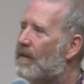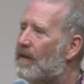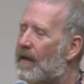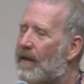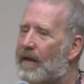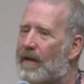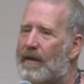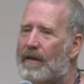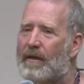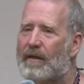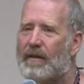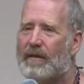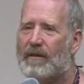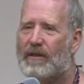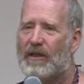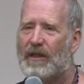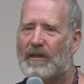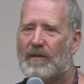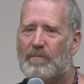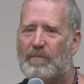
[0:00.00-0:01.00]
and
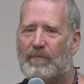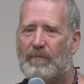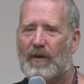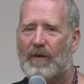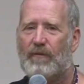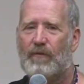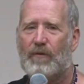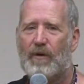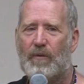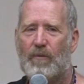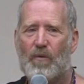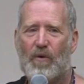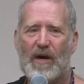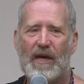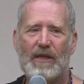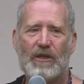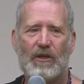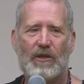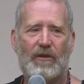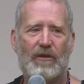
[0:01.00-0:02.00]
just if we
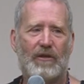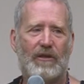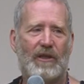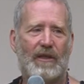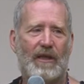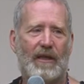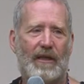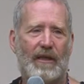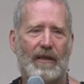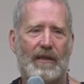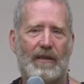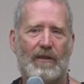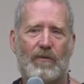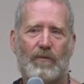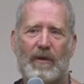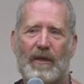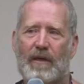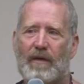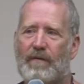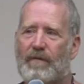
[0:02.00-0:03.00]
watch those things,
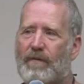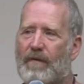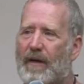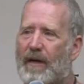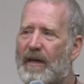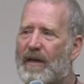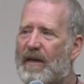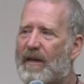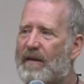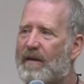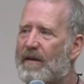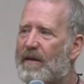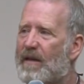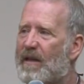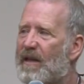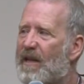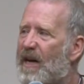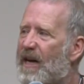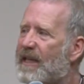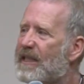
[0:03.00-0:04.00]
we can find
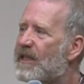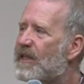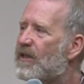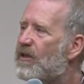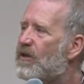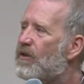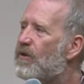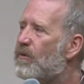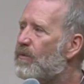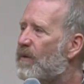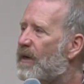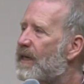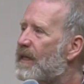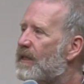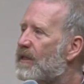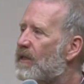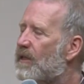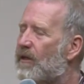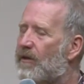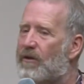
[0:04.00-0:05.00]
lots of new
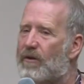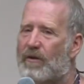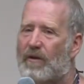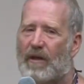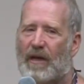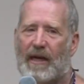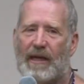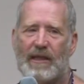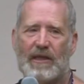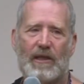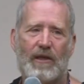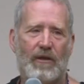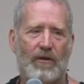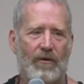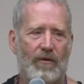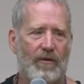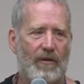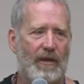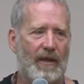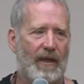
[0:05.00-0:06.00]
ways to do lots of
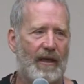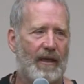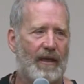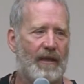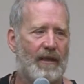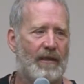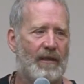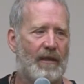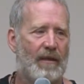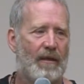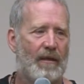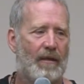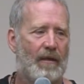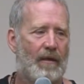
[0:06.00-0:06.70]
new things